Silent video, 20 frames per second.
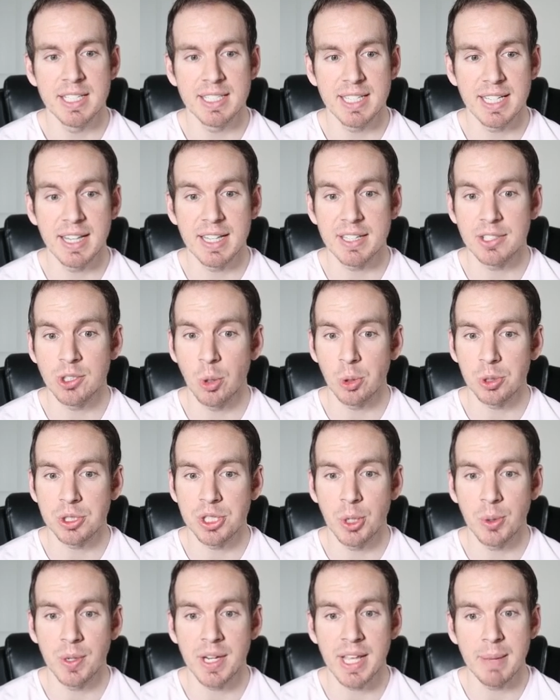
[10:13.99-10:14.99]
say that Social
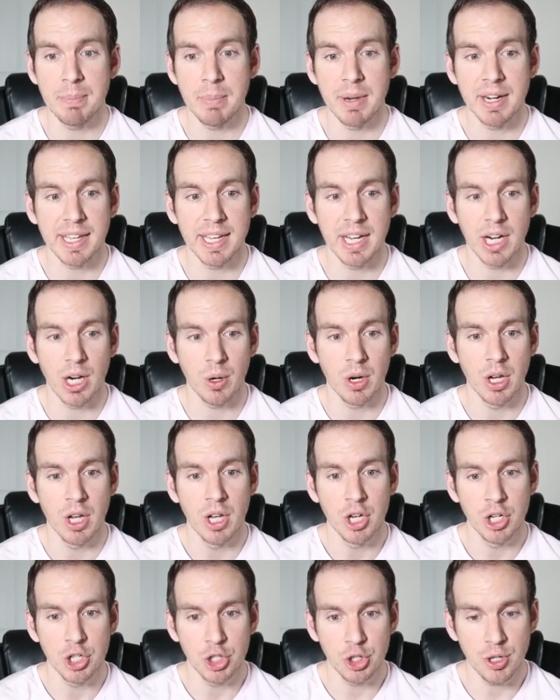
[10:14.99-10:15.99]
Security and Medicare
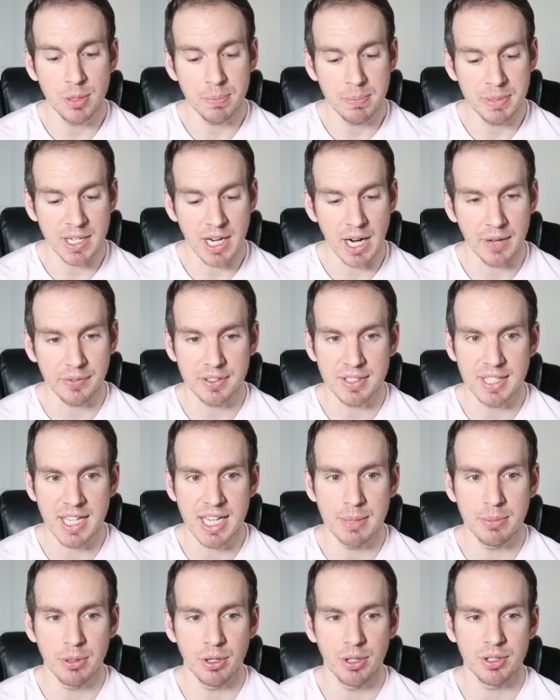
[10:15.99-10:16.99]
should be off the
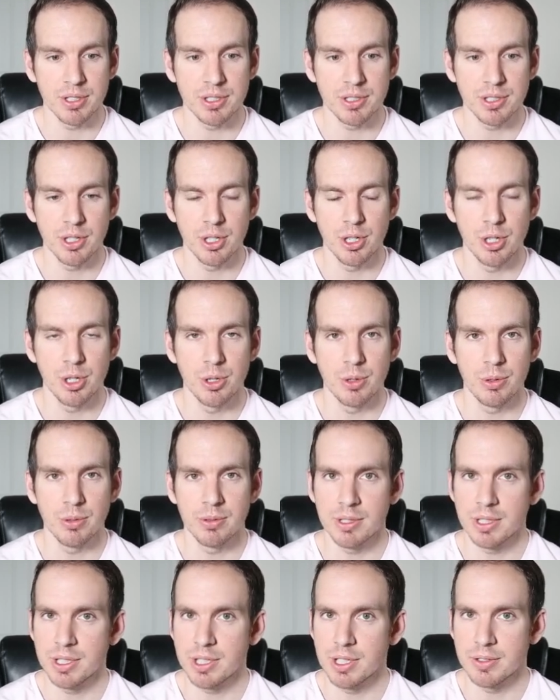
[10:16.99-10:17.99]
table. So,
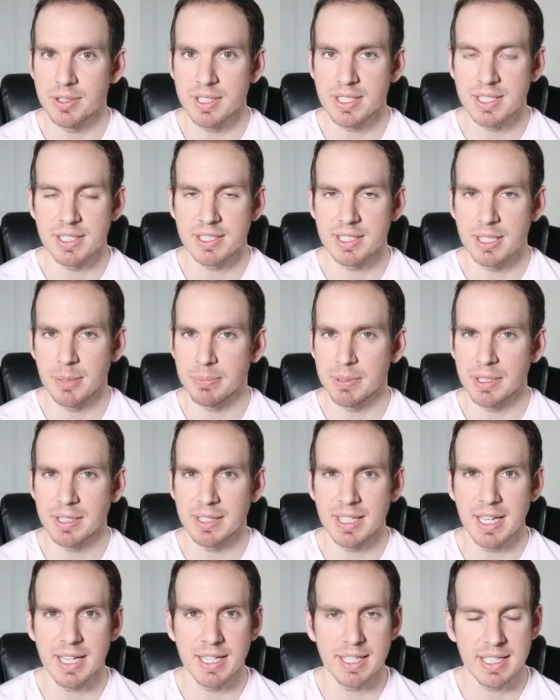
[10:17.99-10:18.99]
you know, this is
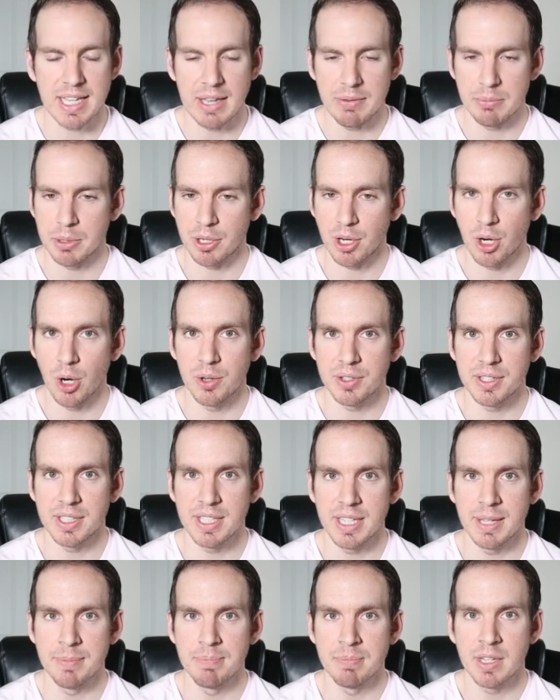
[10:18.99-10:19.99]
something that Kevin
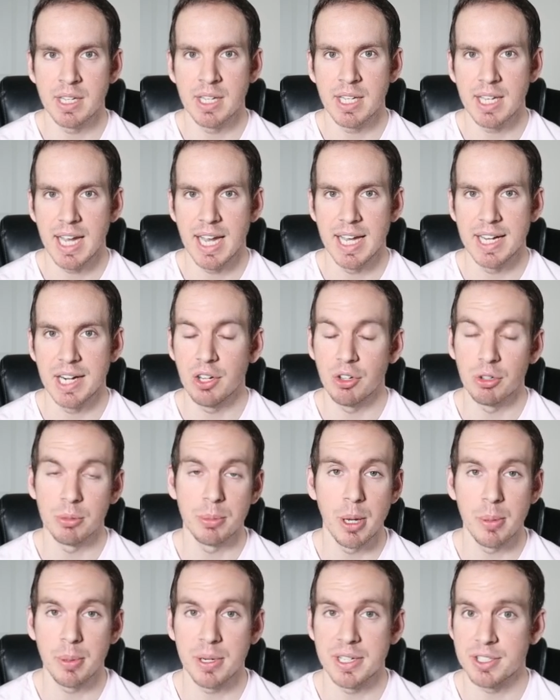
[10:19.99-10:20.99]
McCarthy and other
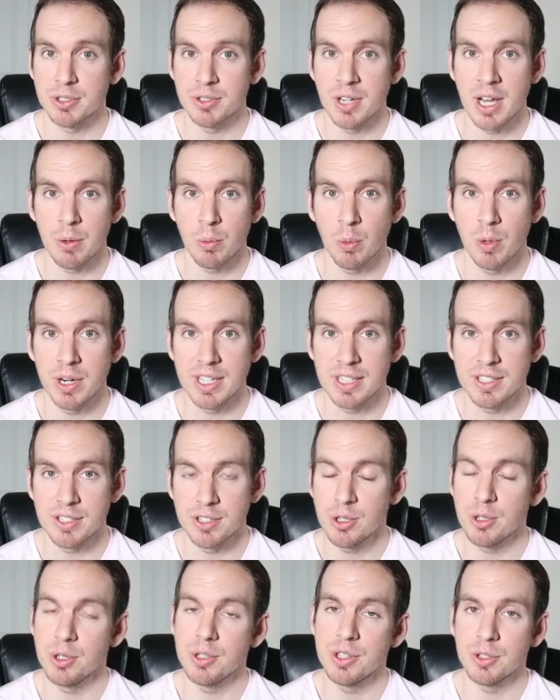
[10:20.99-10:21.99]
Republicans are not wanting to
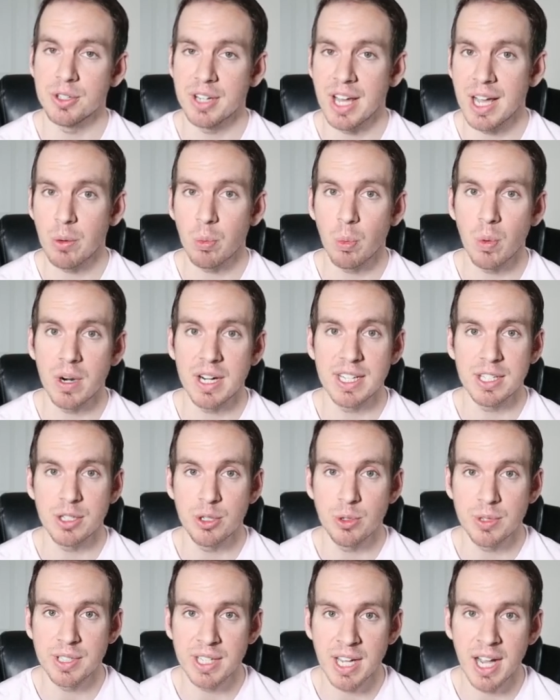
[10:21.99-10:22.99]
do. They're not wanting
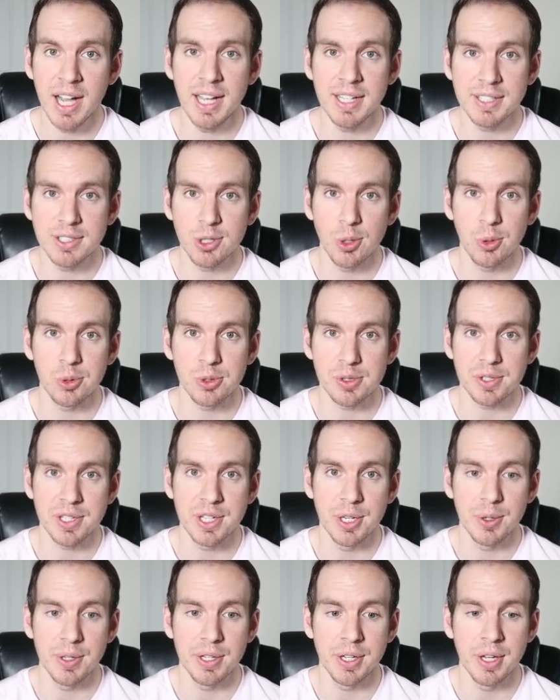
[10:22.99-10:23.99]
to cut Social
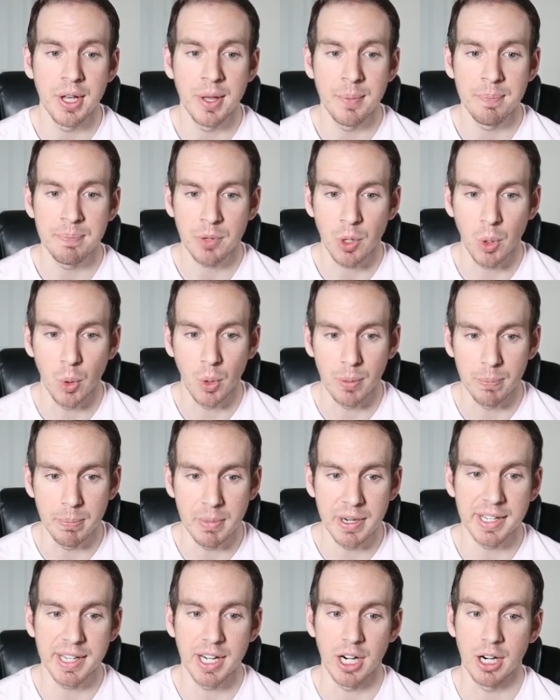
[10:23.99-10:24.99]
Security or
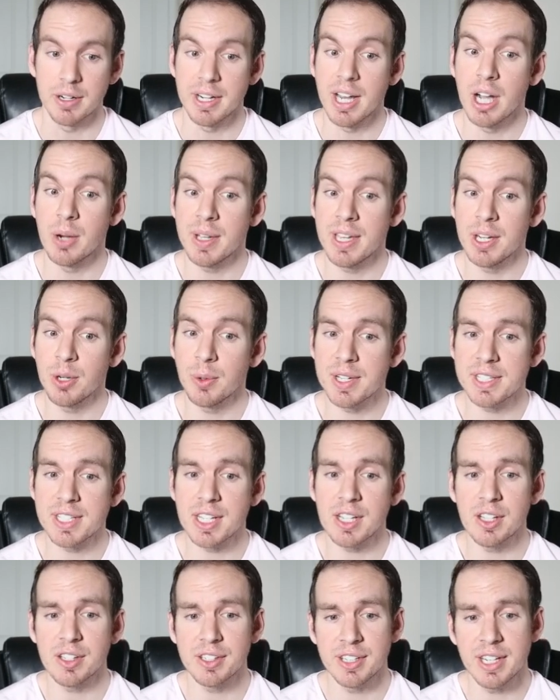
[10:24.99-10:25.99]
Medicare. Now,
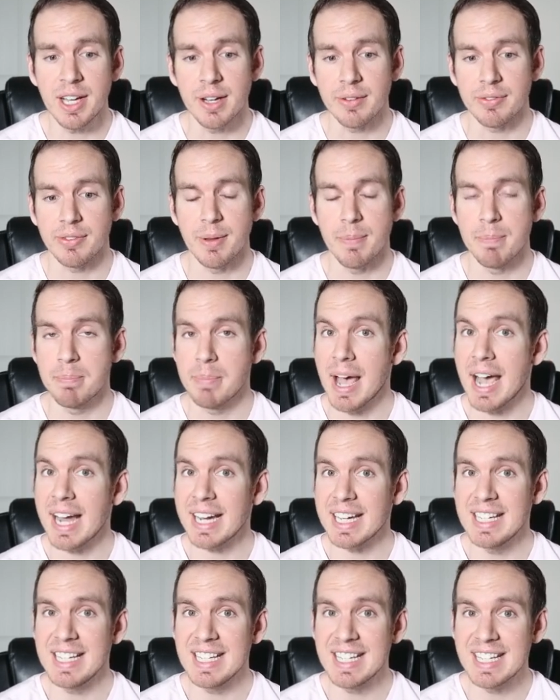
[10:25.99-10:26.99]
interestingly enough,
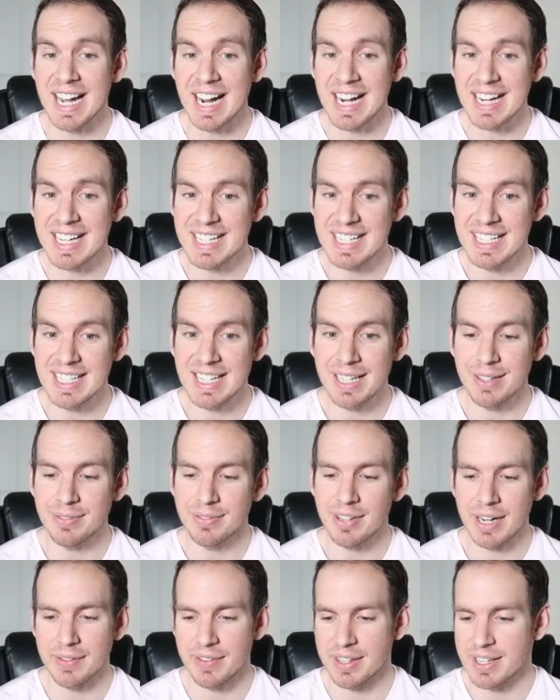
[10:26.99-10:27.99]
back in
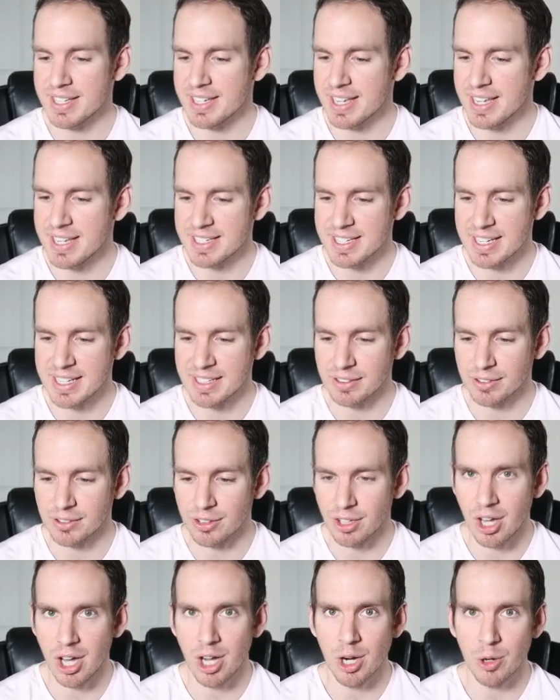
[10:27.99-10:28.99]
1995, this is a
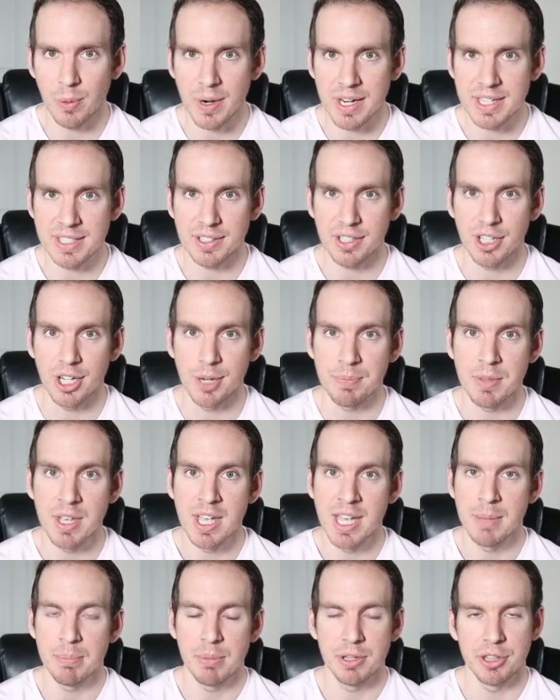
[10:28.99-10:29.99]
long ways ago,
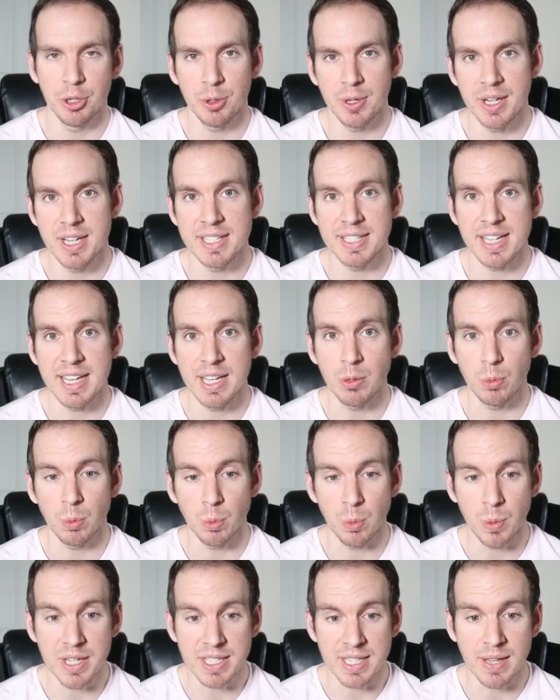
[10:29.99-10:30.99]
but there is a
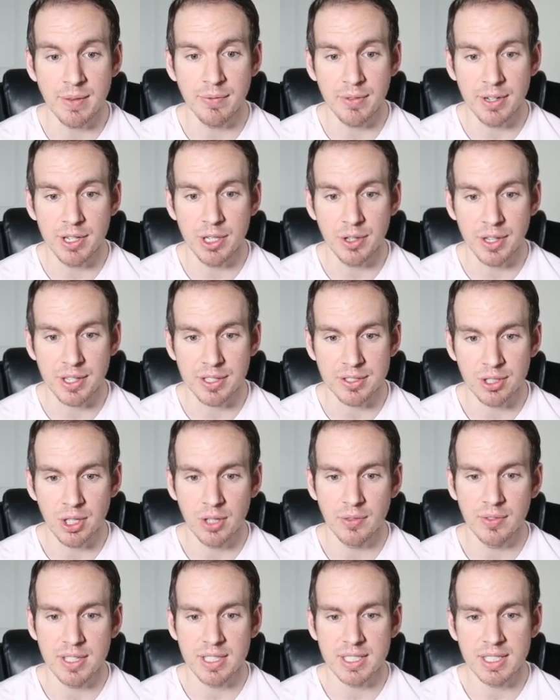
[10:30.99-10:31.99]
recent video that
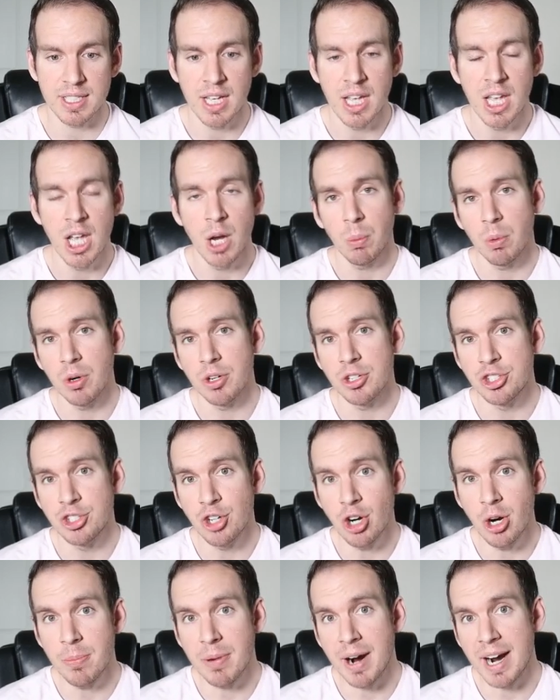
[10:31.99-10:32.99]
surfaced where
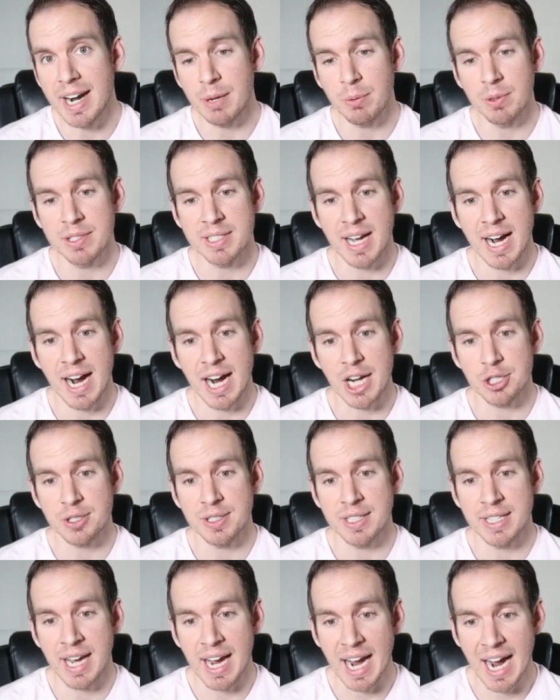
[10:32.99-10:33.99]
Joe Biden was
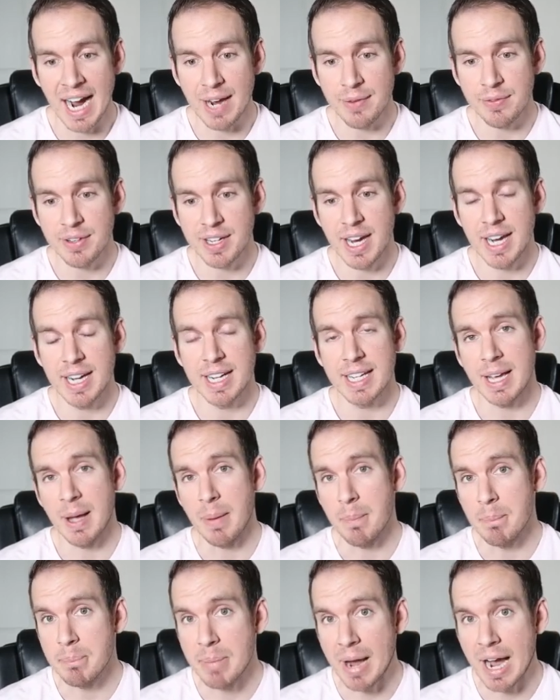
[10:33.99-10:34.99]
actually advocating
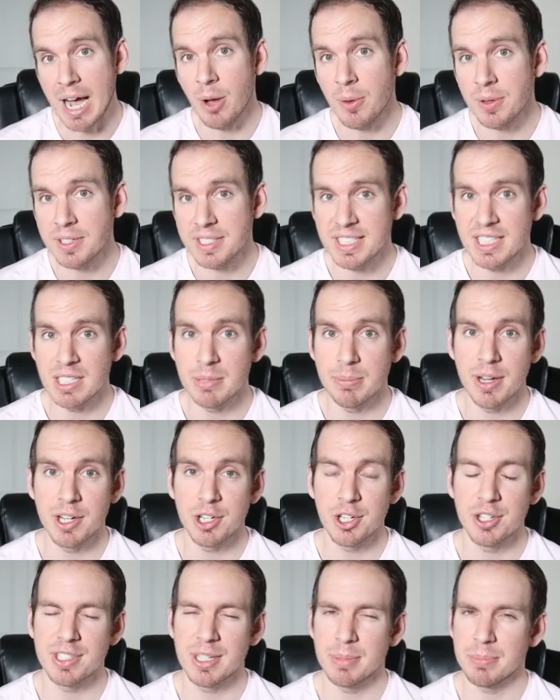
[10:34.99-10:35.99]
balancing the
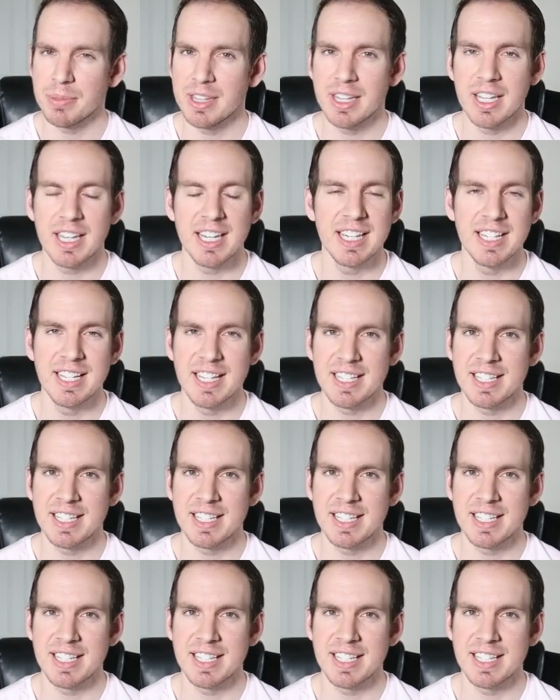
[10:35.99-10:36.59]
budget, something that he